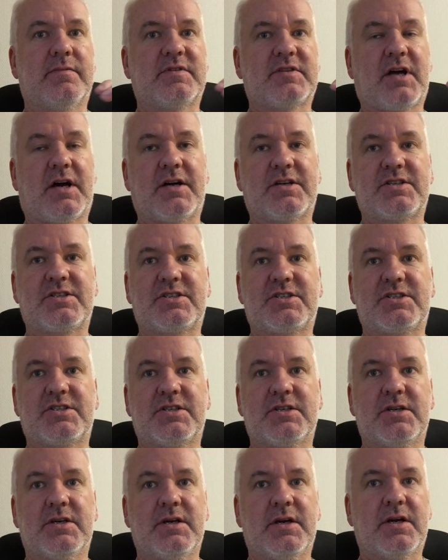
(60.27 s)

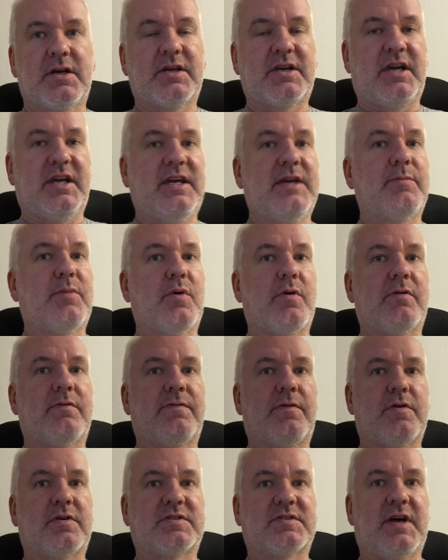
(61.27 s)
touch keyboard,
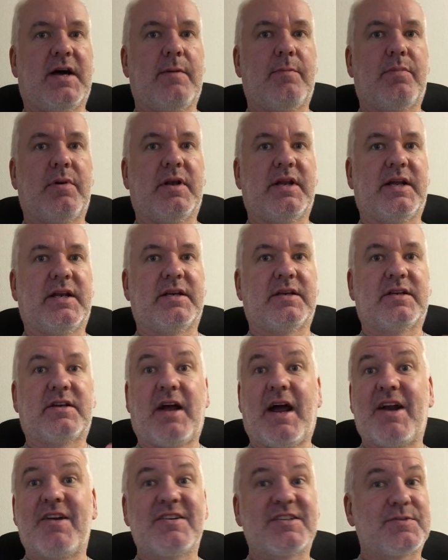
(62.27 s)
for example, in
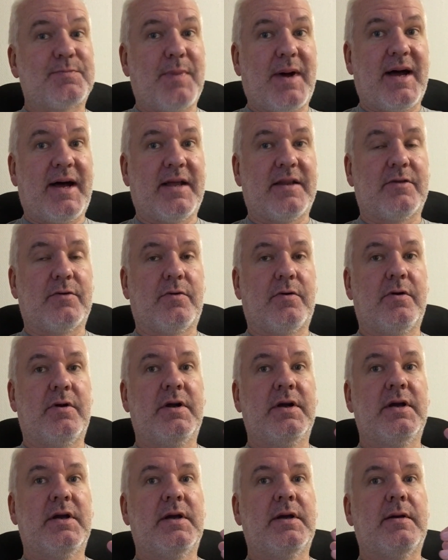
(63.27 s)
GarageBand or
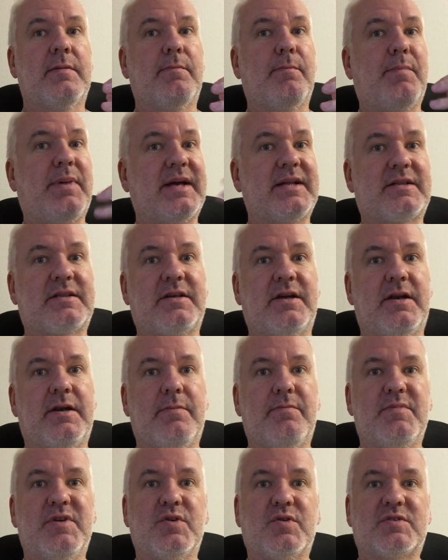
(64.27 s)
better
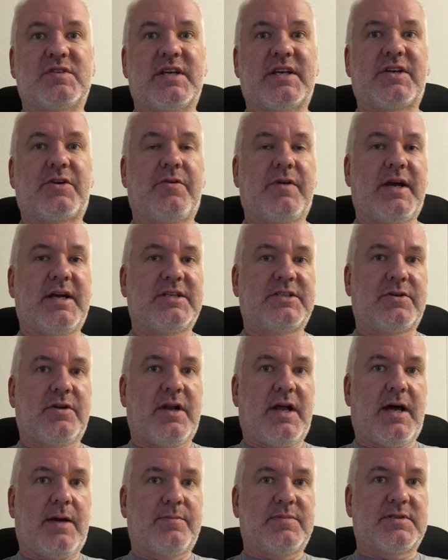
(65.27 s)
music creation
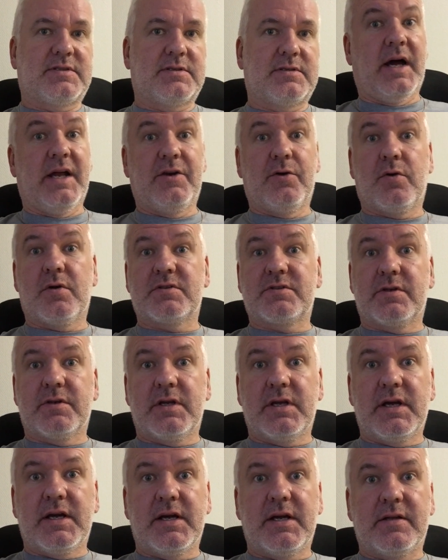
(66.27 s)
apps. And also
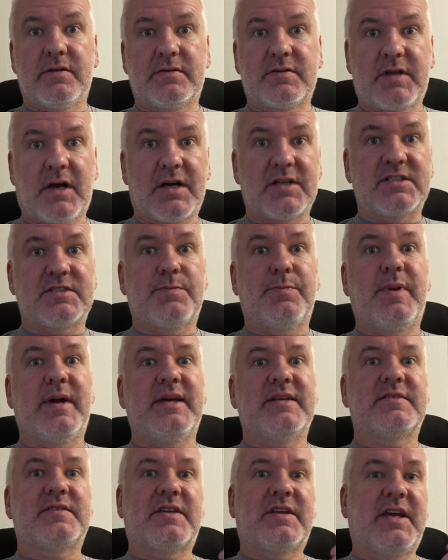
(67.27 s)
the
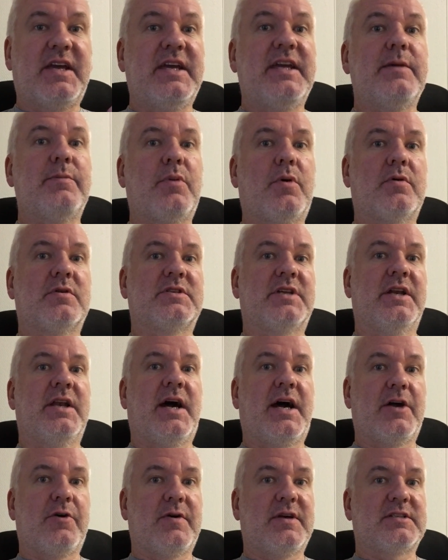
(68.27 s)
touch-based keyboards in
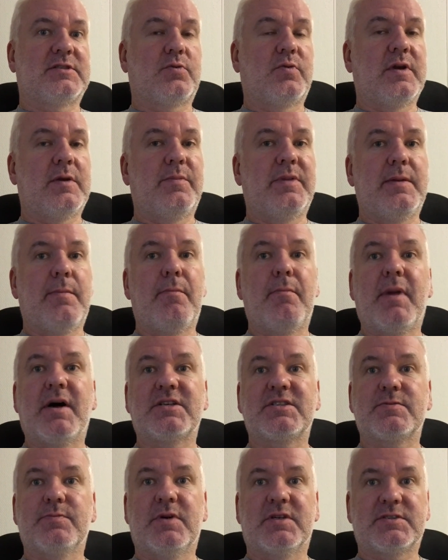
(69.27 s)
iOS will be
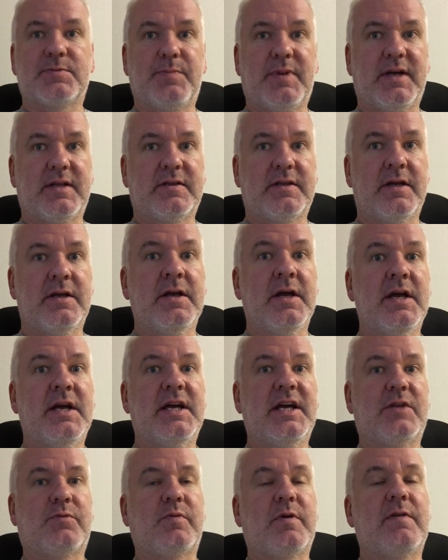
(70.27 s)
much better.
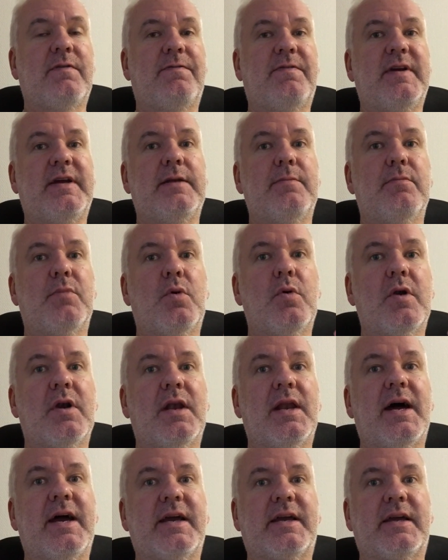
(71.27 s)
It will feel more
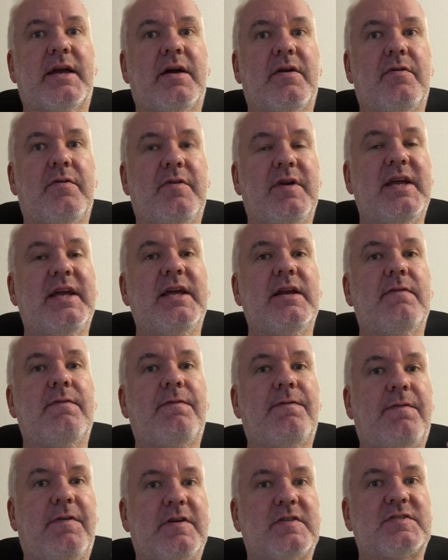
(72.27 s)
like a real
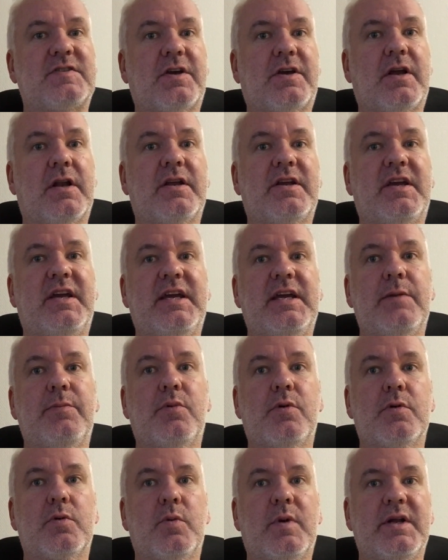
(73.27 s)
physical
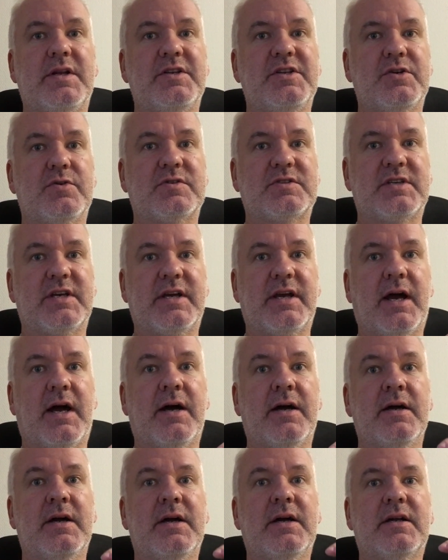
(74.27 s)
keyboard when using
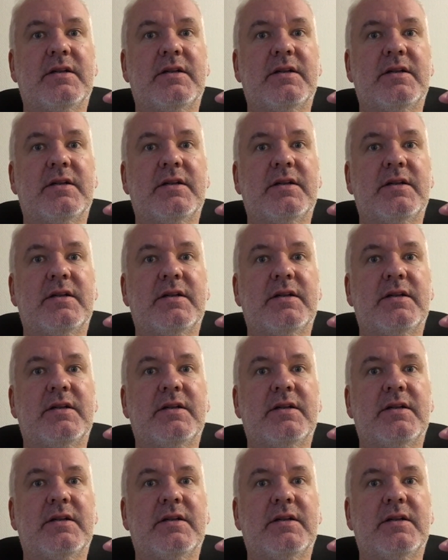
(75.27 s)
a